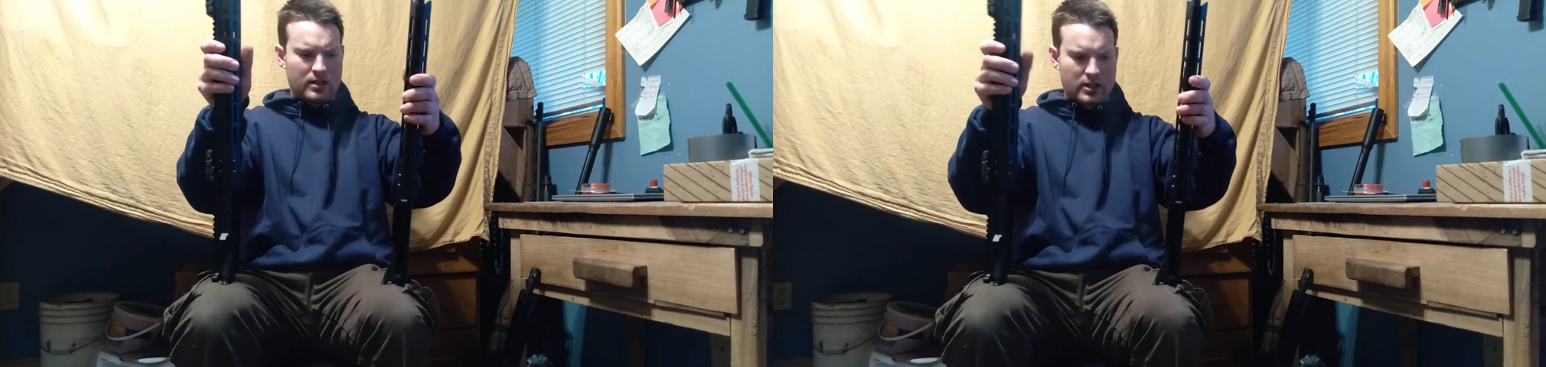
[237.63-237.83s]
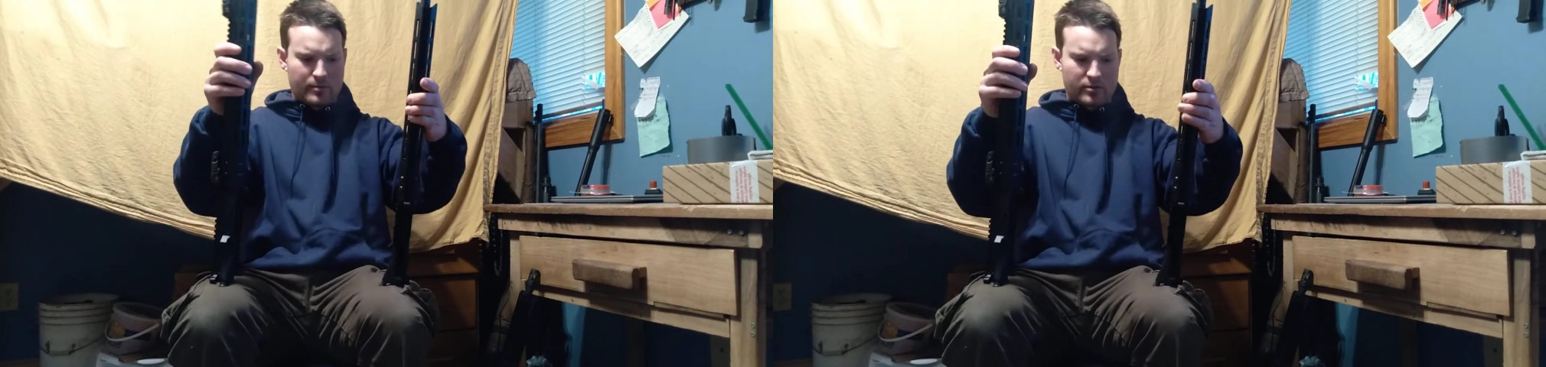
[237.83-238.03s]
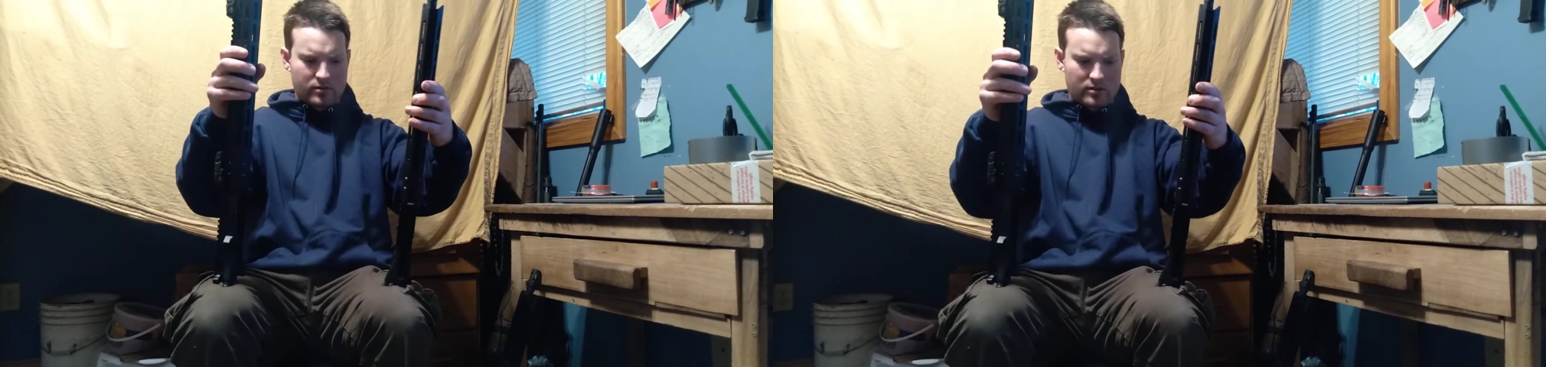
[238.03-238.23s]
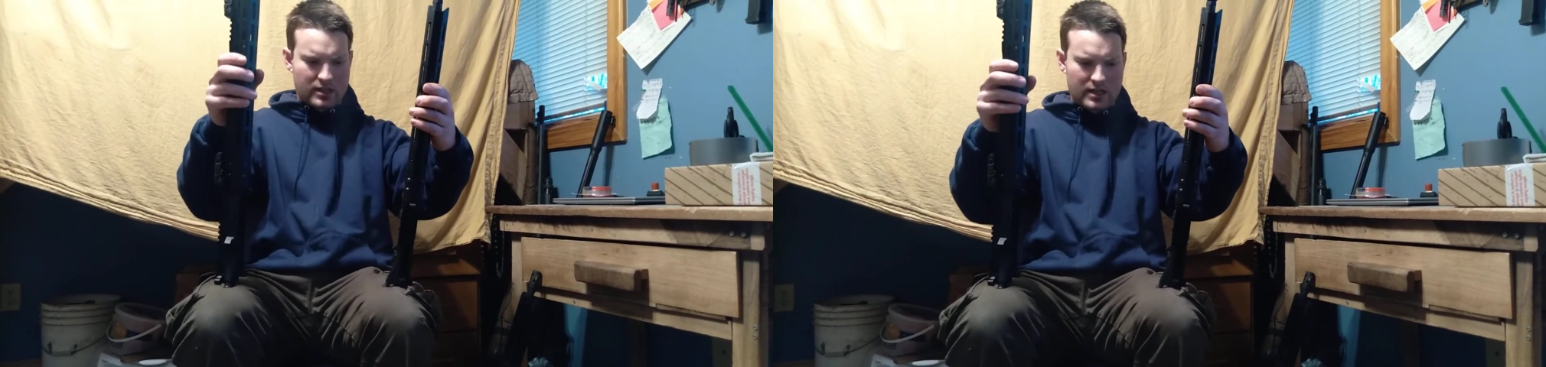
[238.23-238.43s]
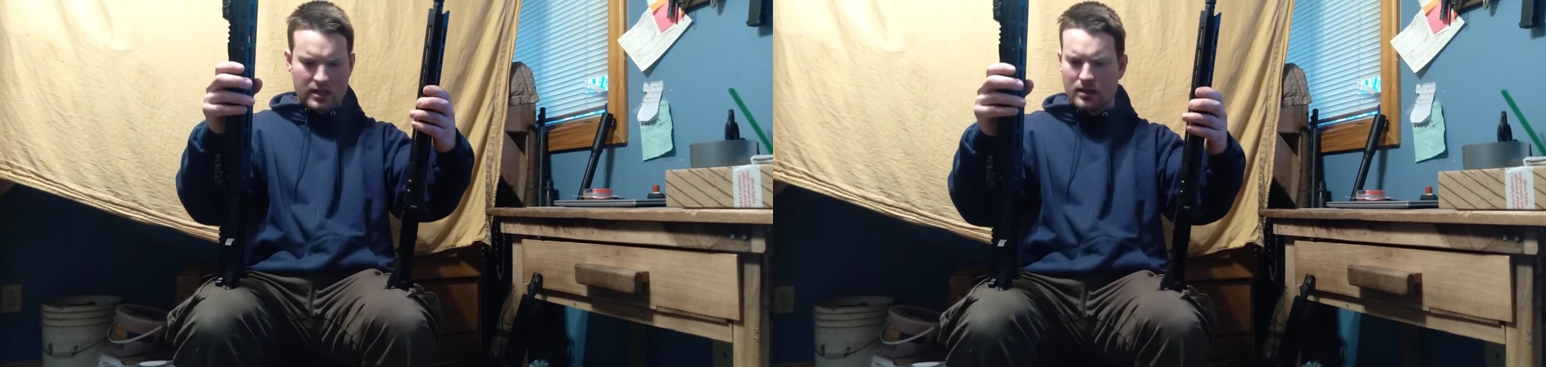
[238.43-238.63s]
uppers.
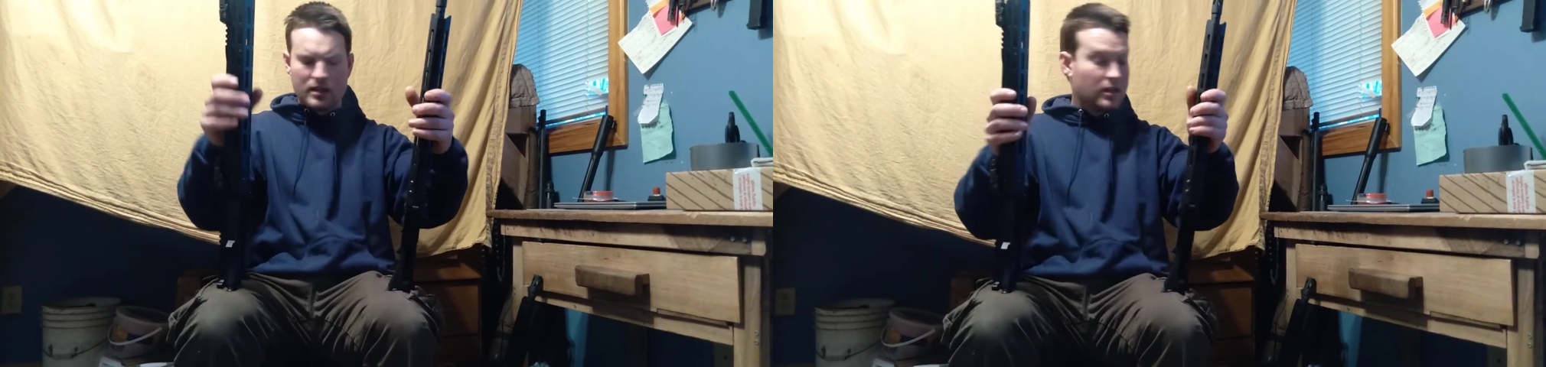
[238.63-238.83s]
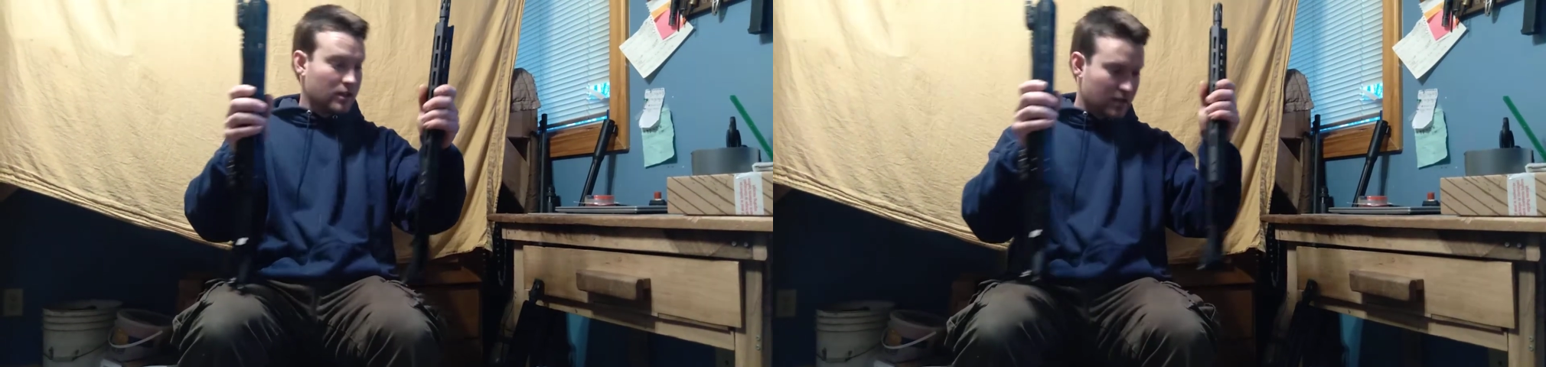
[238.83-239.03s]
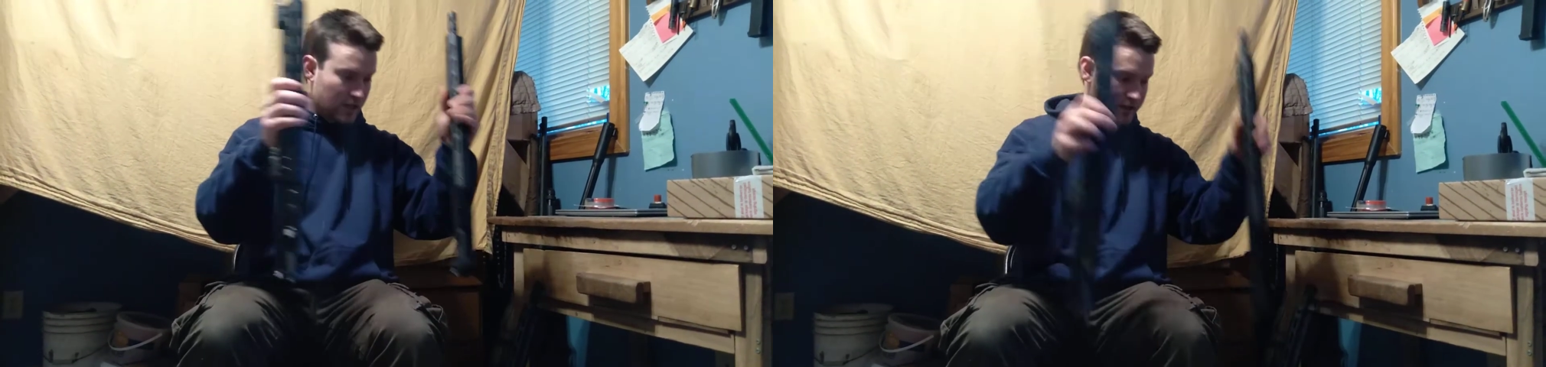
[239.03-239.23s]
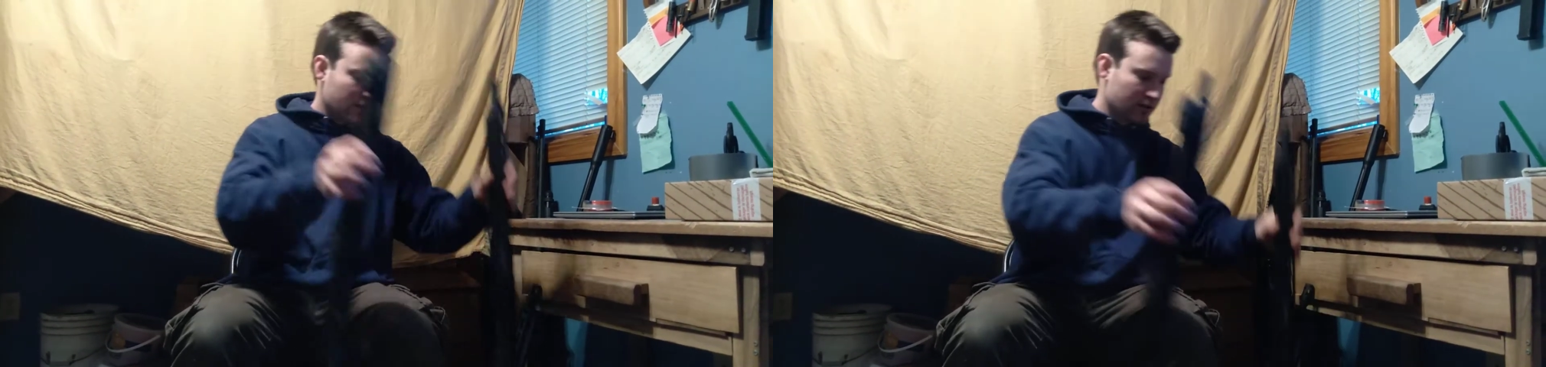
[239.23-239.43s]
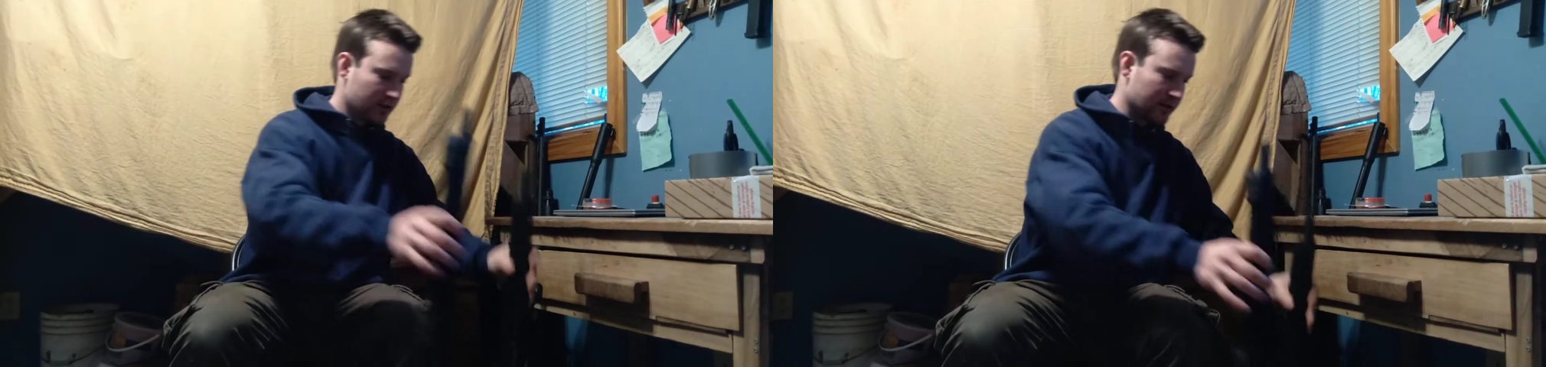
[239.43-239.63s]
And
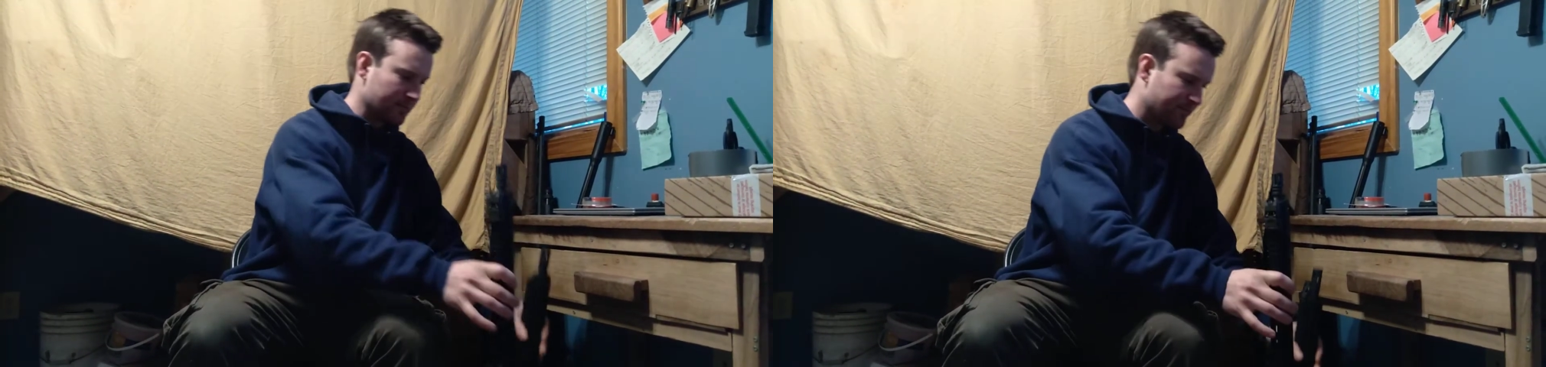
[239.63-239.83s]
another thing